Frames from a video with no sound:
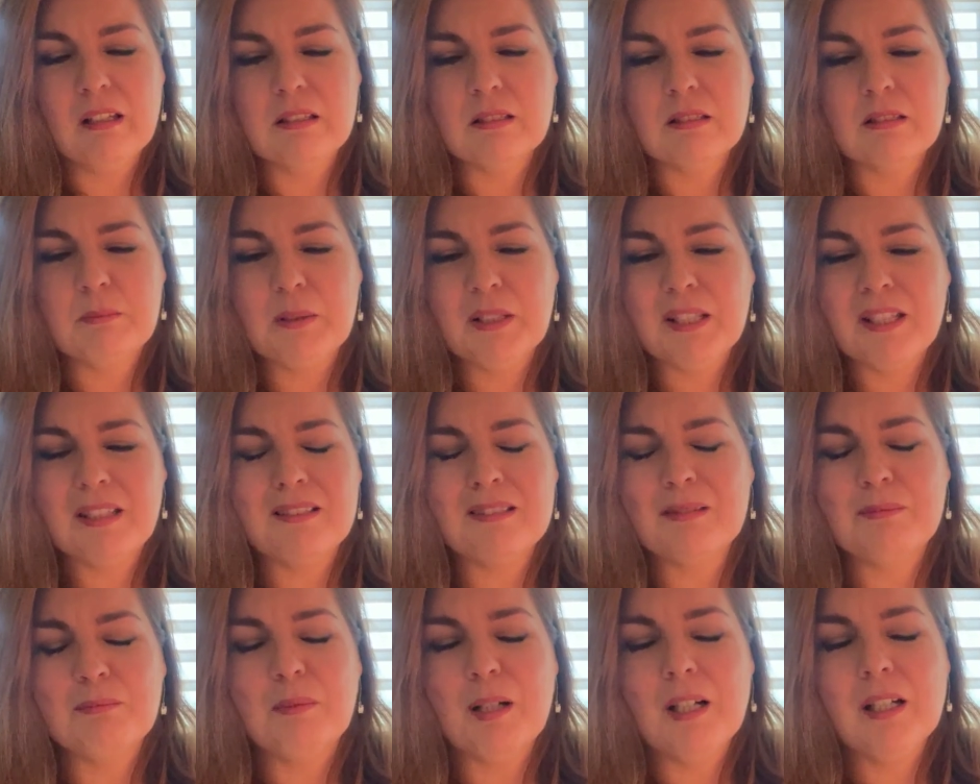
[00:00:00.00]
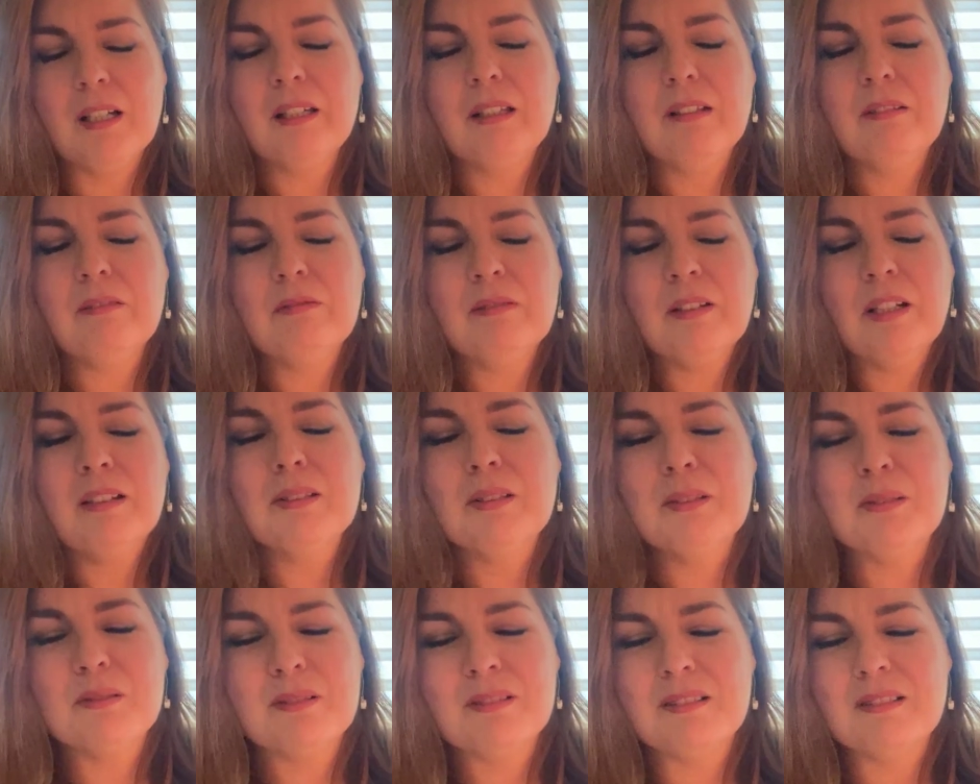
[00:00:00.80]
And because my
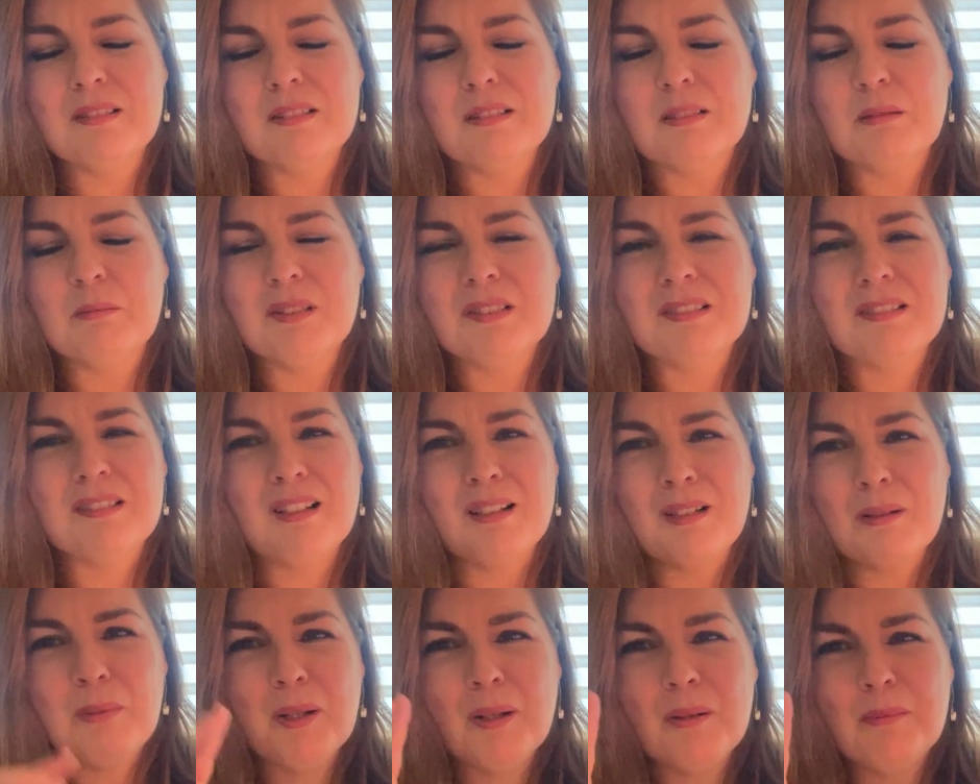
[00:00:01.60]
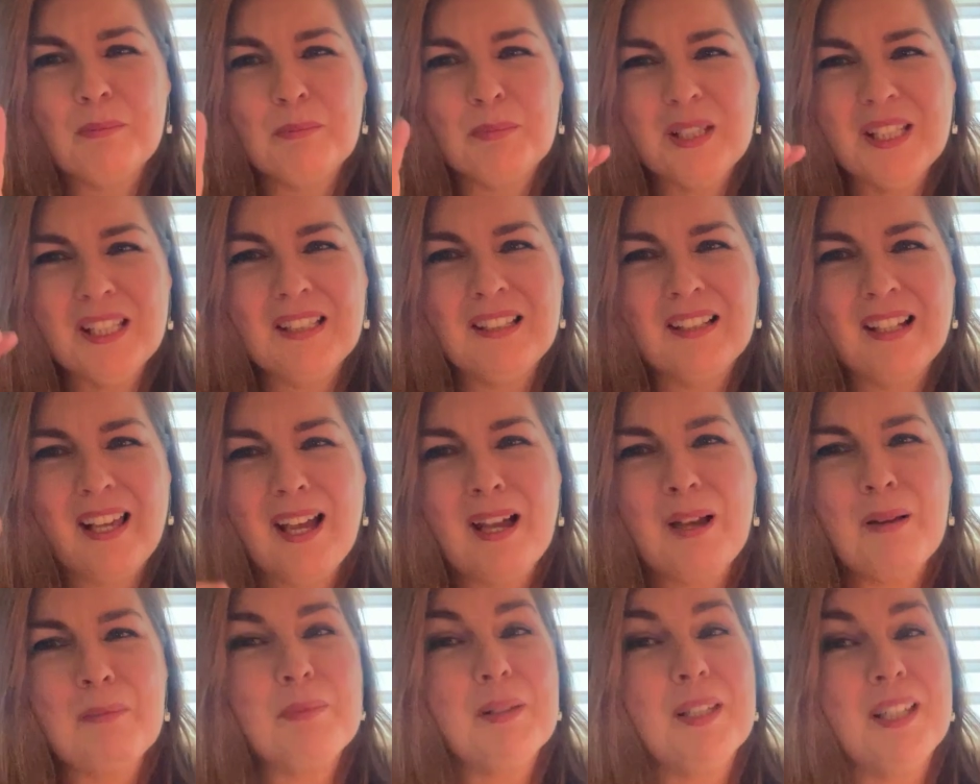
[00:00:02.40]
value system is not about being
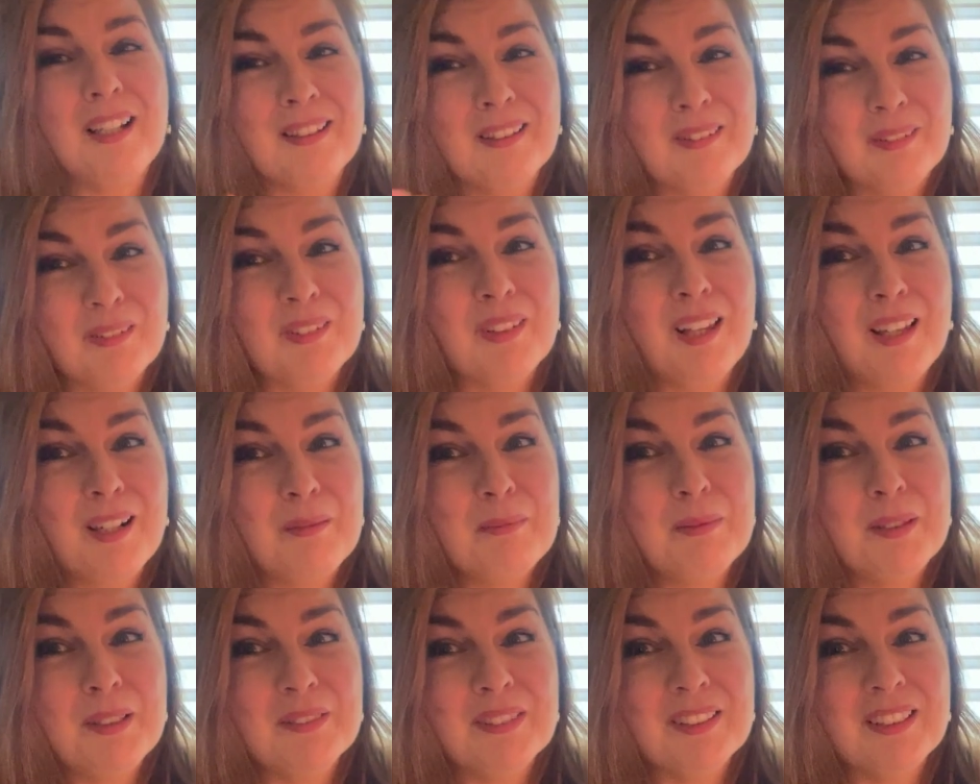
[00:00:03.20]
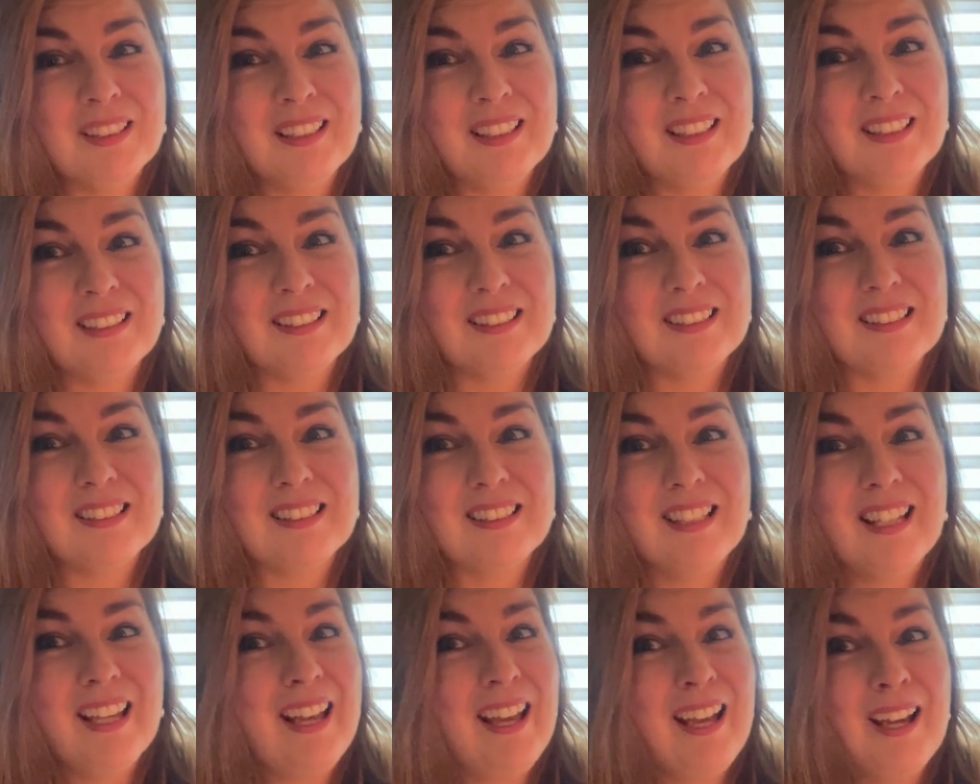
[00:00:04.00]
happy. I know a lot of people it is.
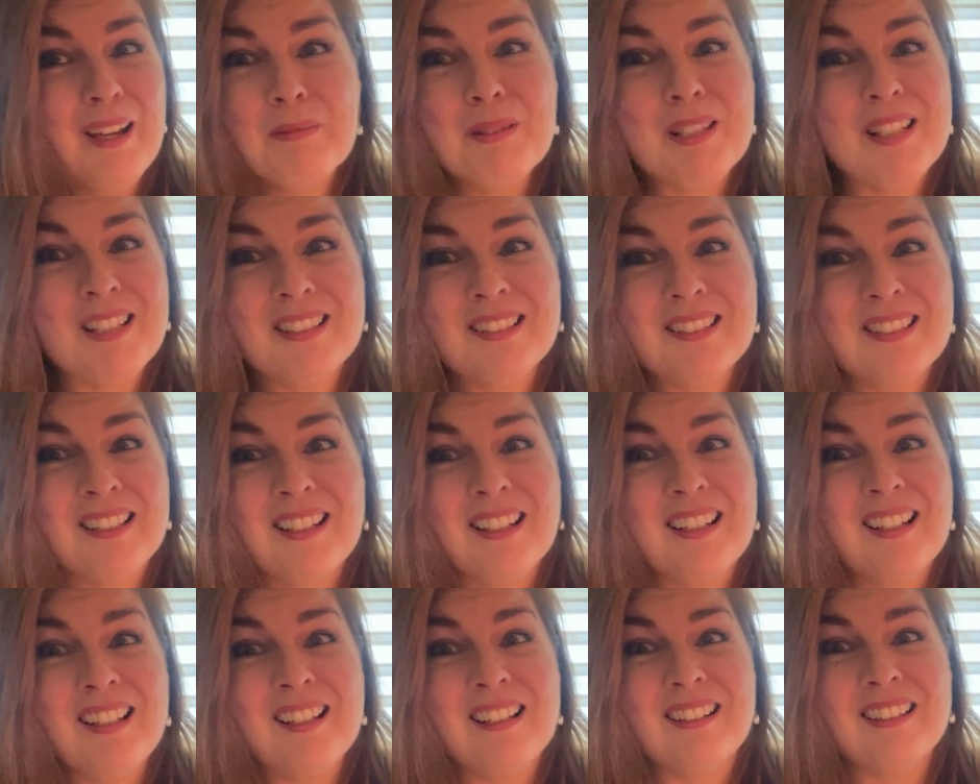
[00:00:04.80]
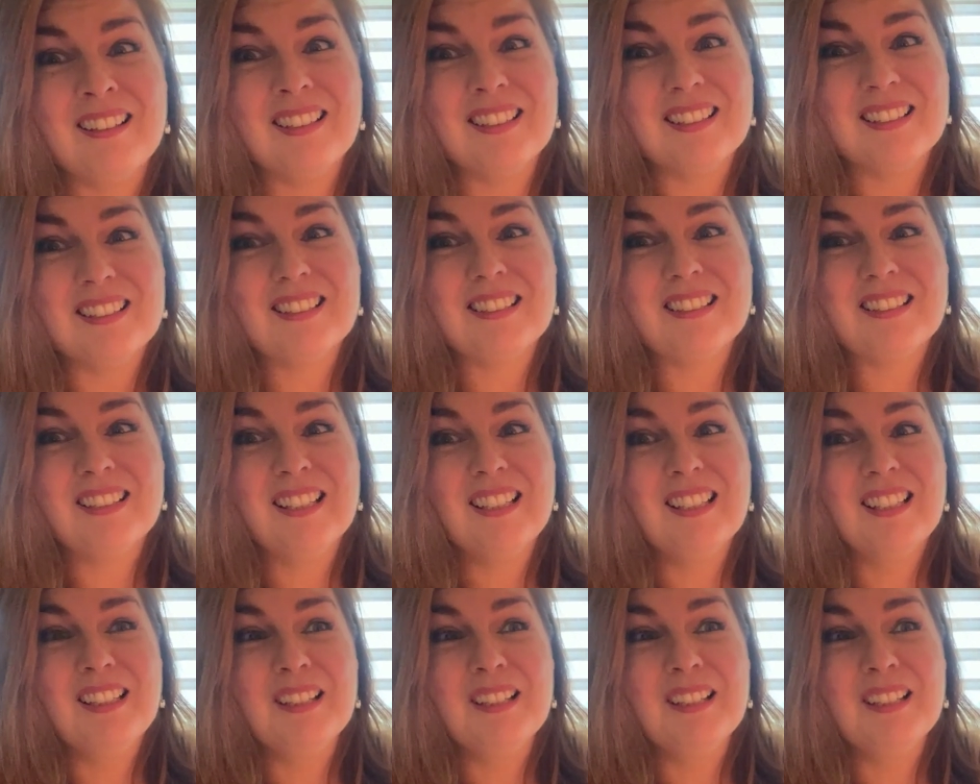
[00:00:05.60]
Happiness at any cost.